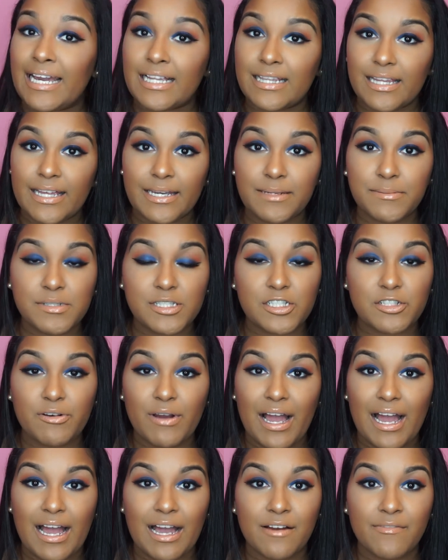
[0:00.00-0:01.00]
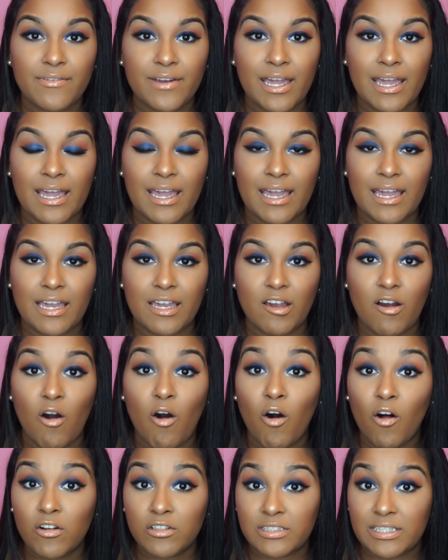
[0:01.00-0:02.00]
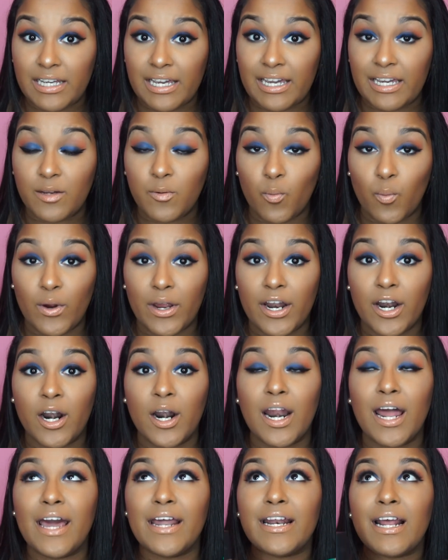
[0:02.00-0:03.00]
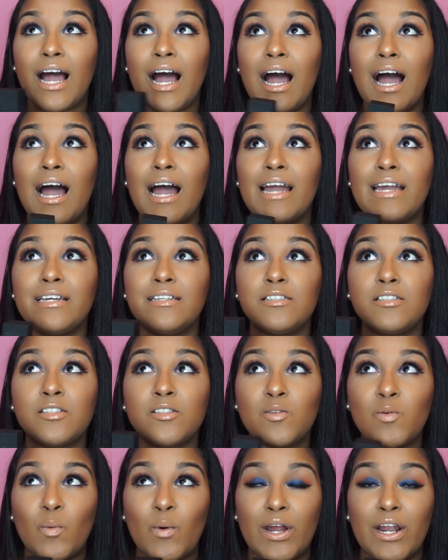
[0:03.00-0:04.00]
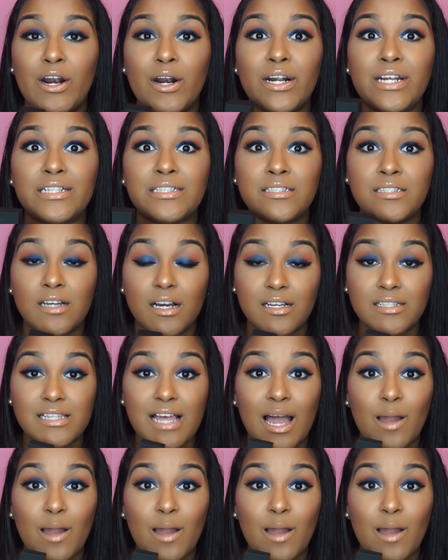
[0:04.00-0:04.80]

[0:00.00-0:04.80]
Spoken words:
It claims to have a all-day wear, and I swear it does.